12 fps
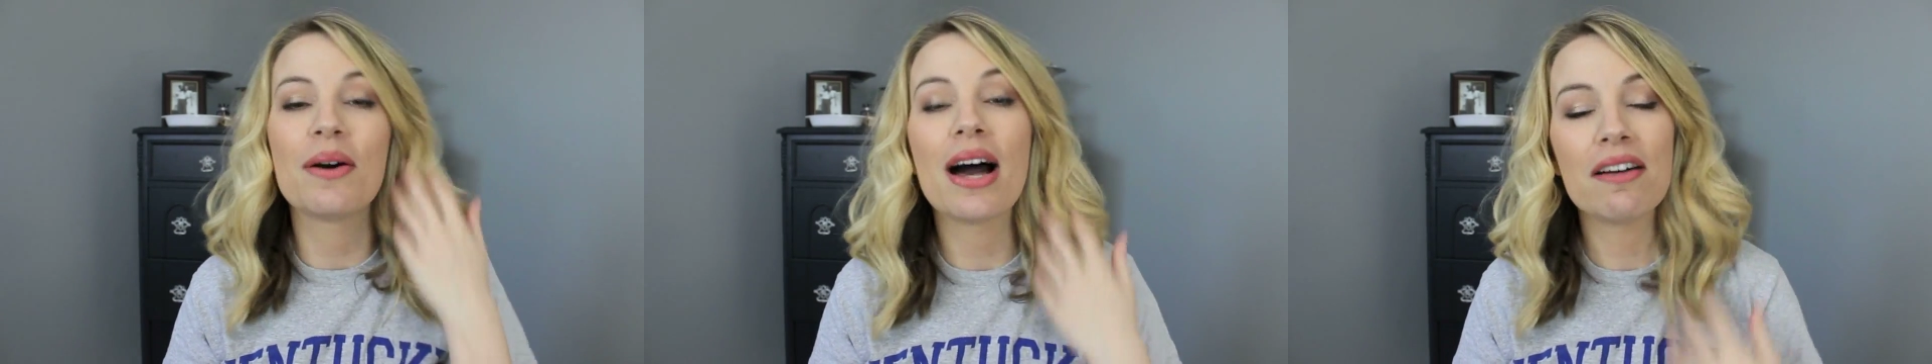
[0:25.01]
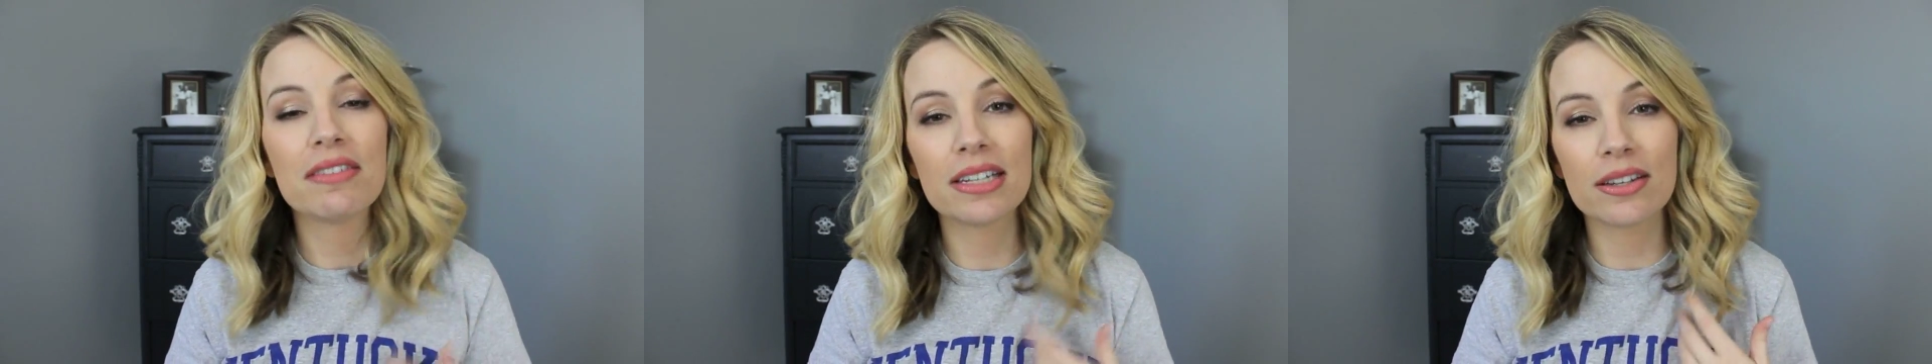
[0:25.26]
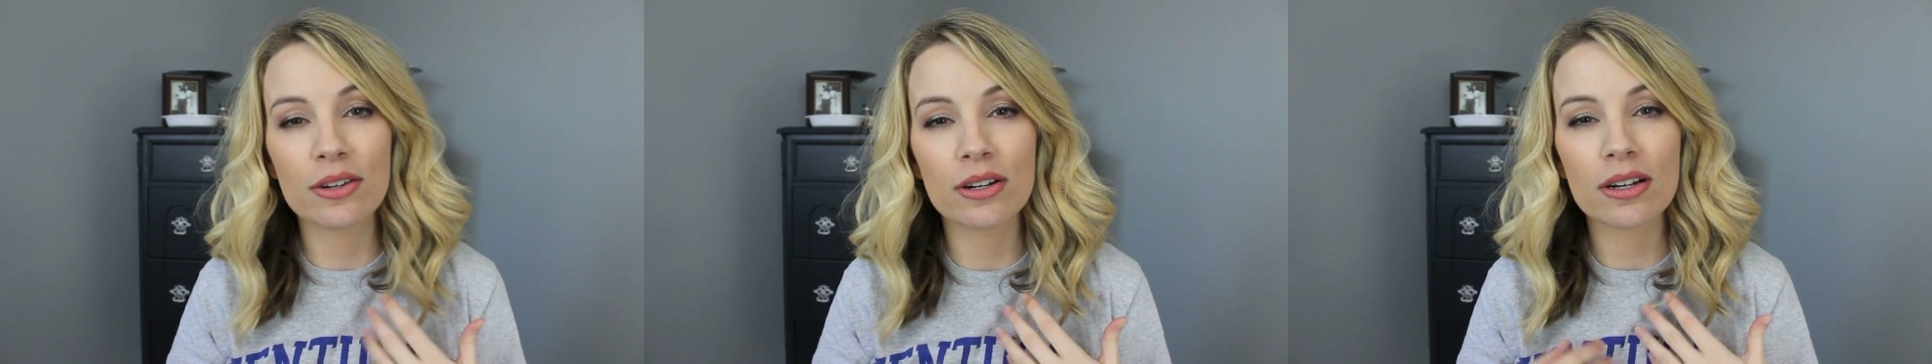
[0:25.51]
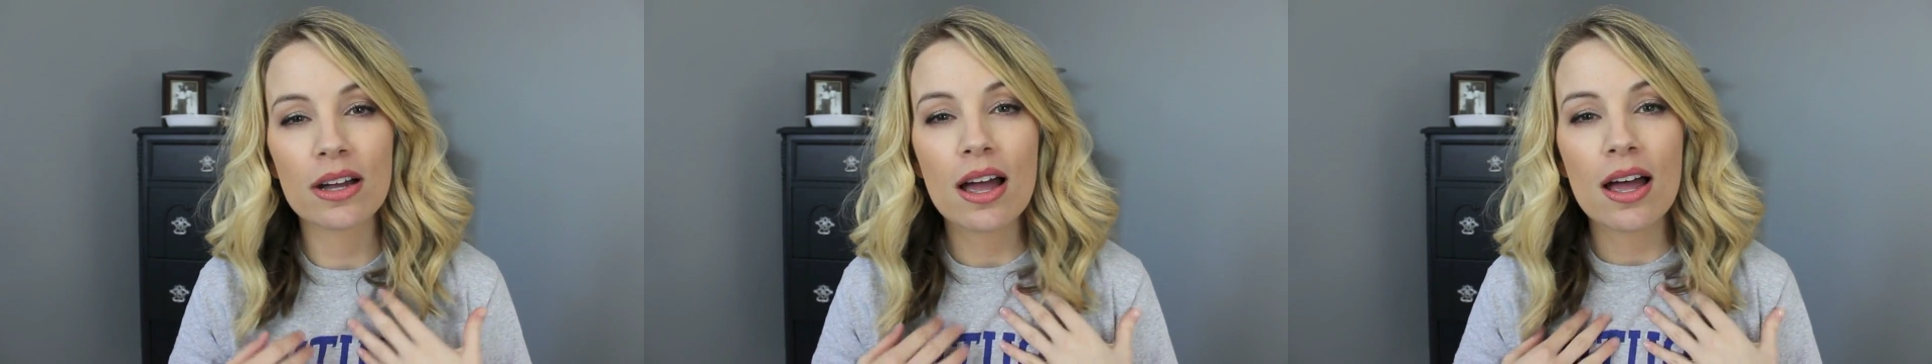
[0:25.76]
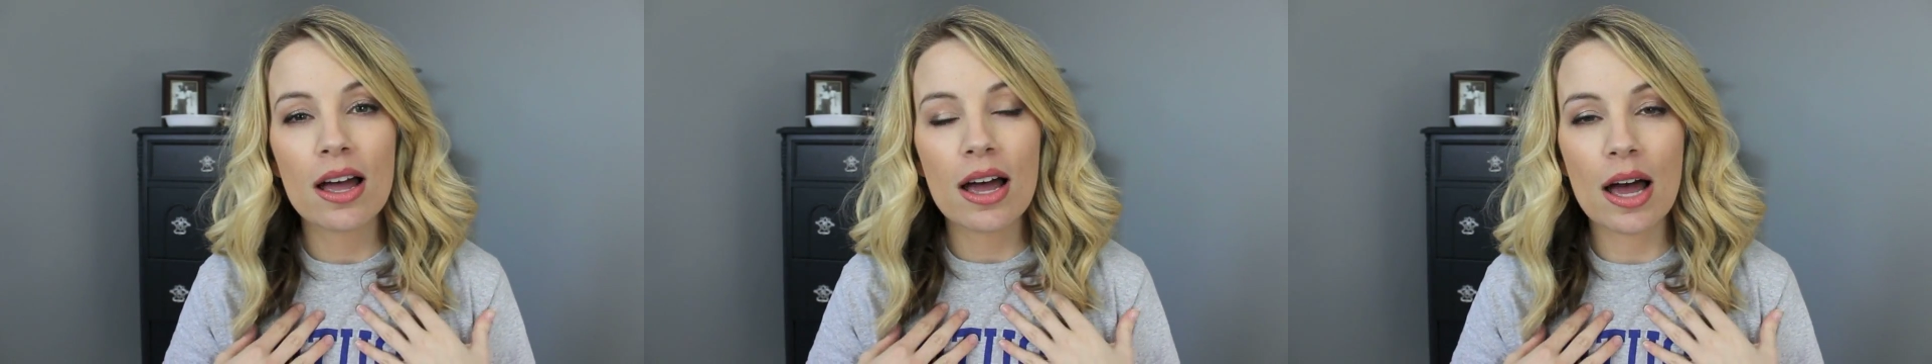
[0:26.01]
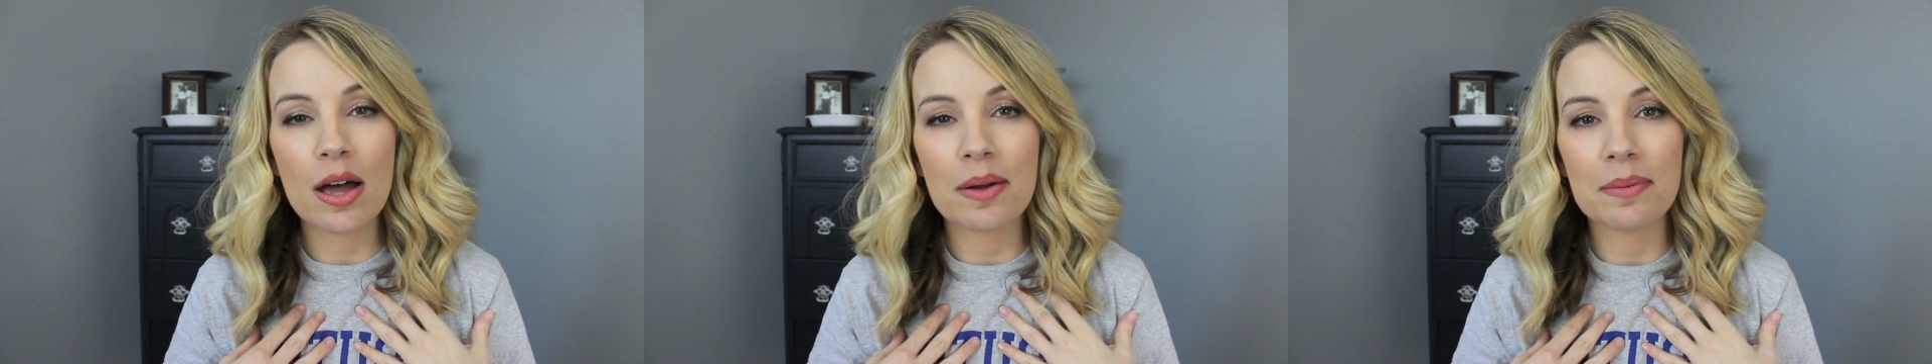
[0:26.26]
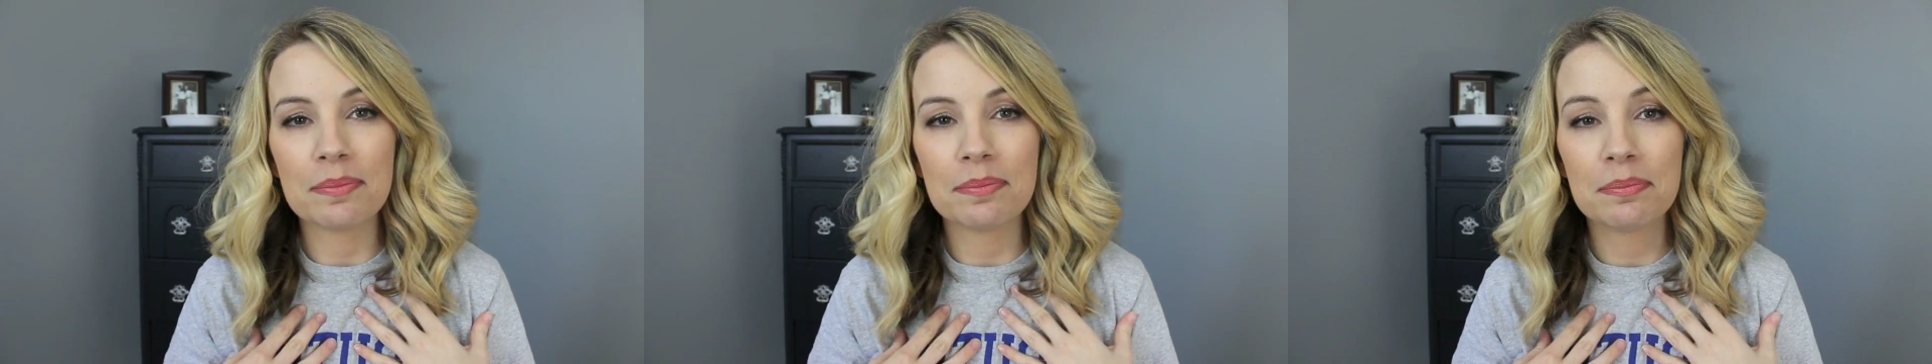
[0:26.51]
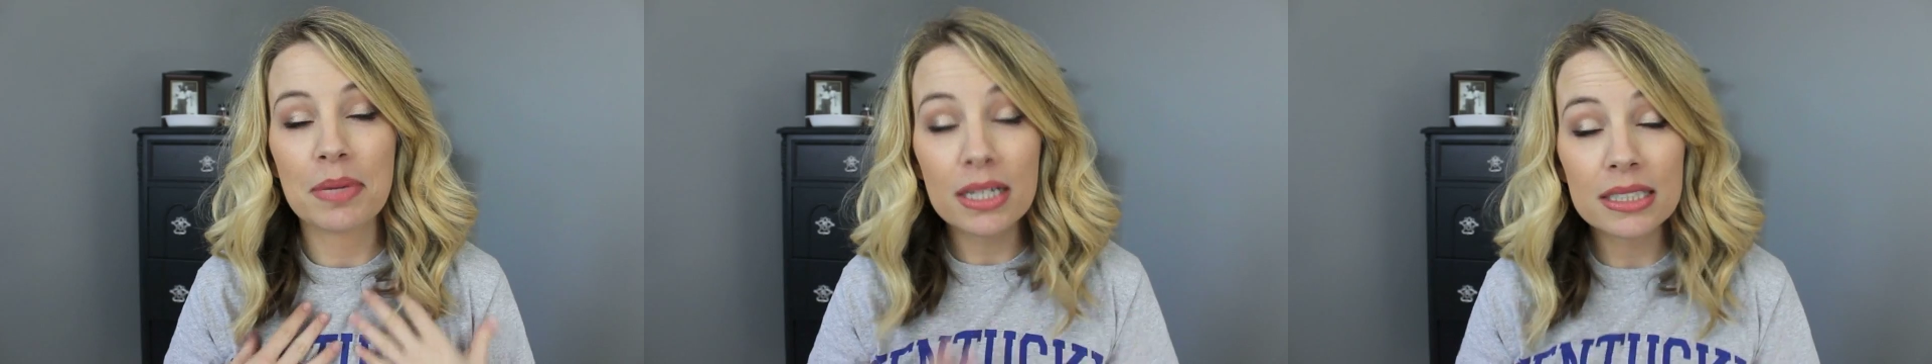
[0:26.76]
I have another Um,
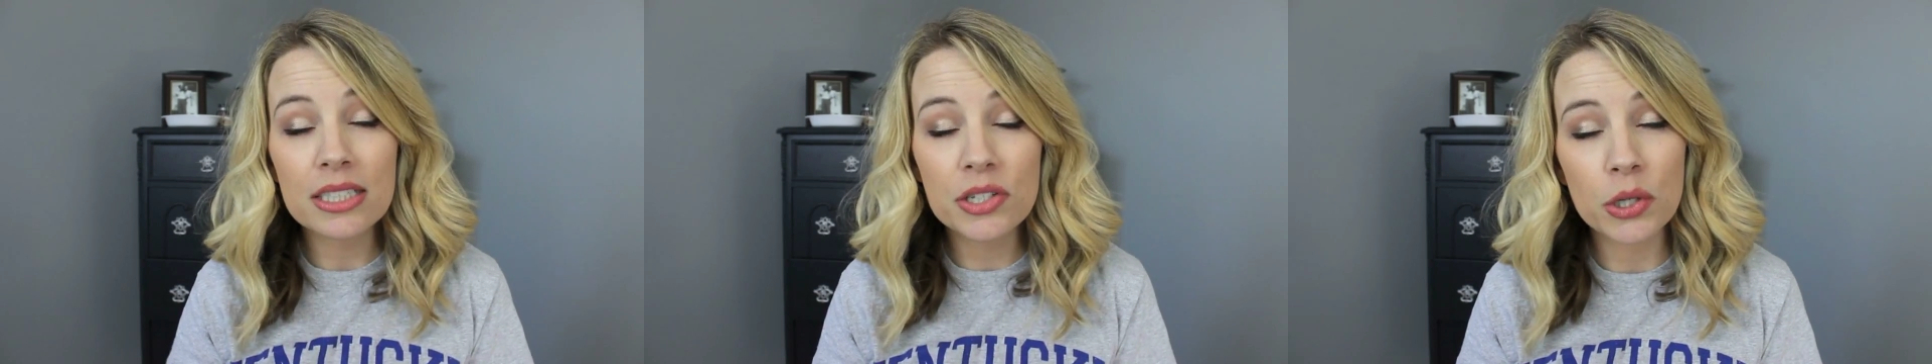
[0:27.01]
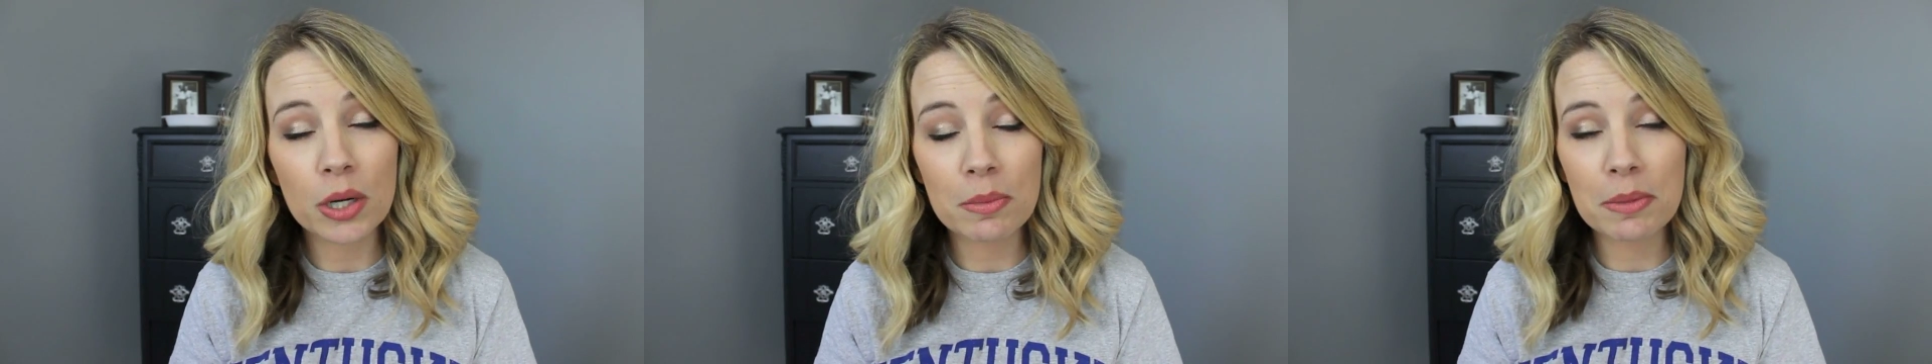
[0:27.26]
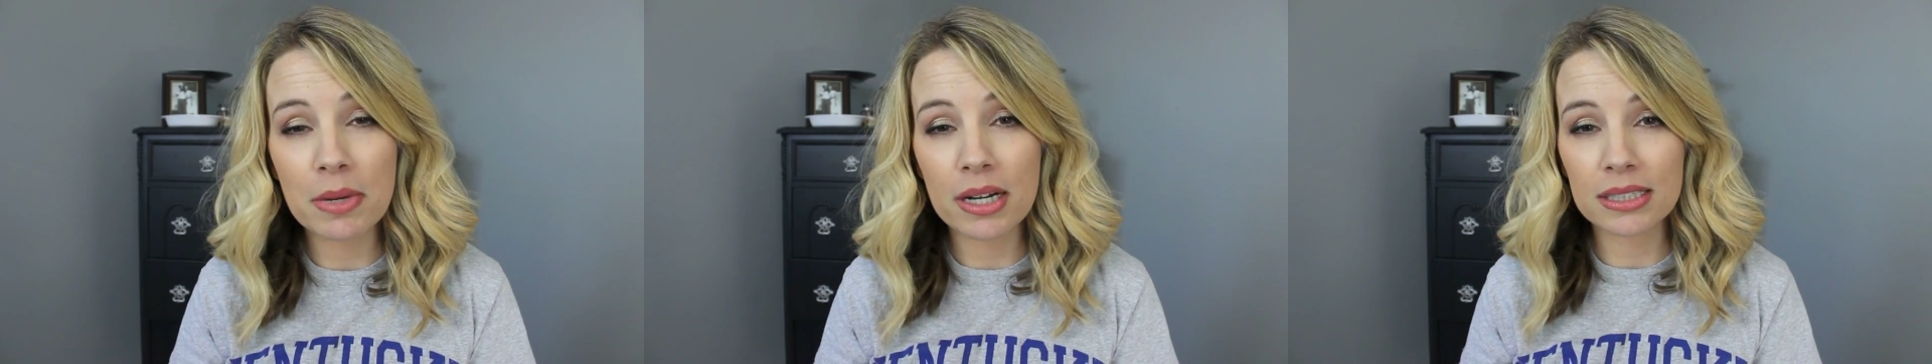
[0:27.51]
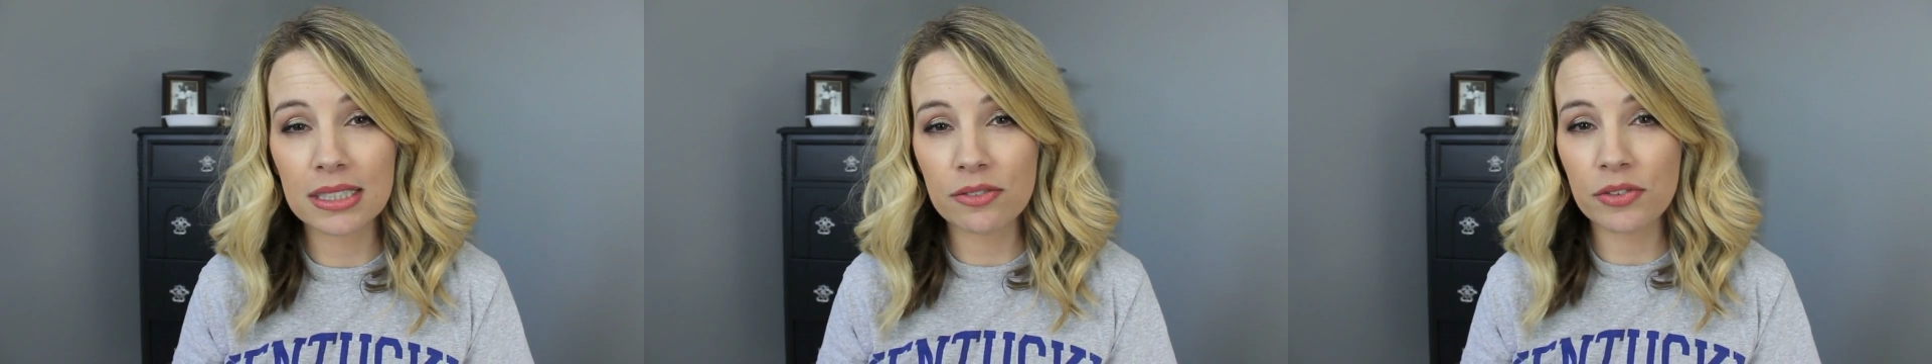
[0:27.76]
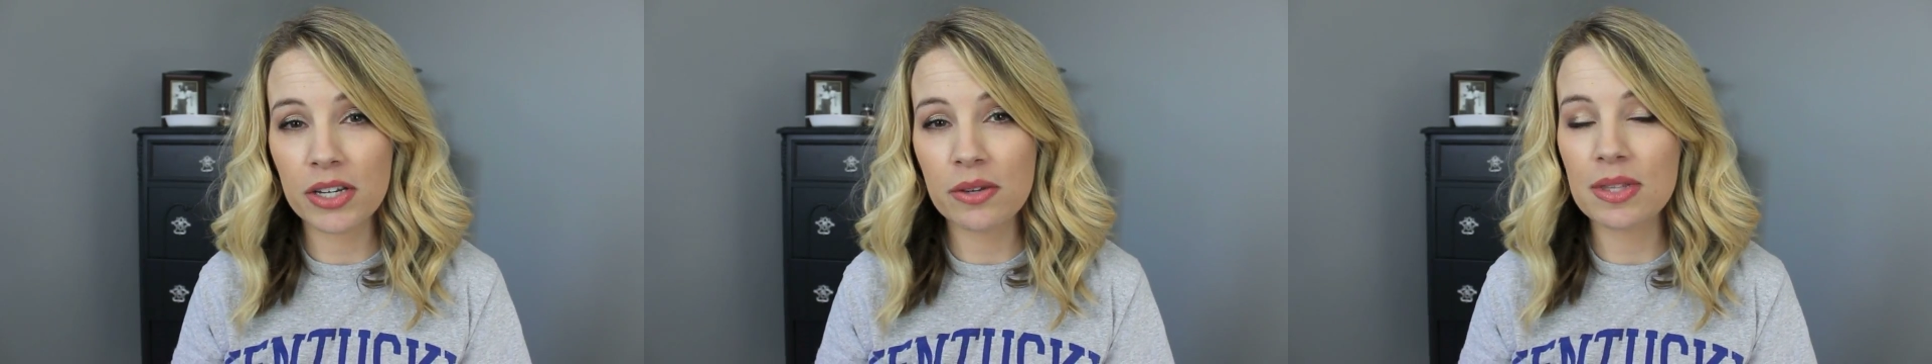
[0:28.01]
Boxy Charm unboxing for you.